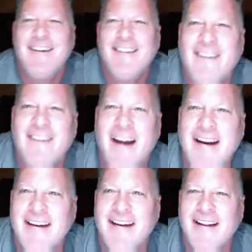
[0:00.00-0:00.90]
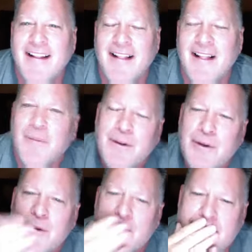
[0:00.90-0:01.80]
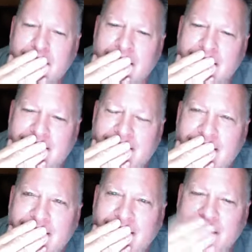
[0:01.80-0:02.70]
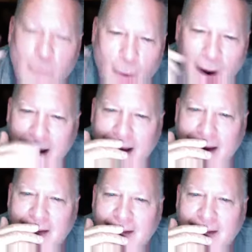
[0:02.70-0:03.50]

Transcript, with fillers: Right? We do those things. Why?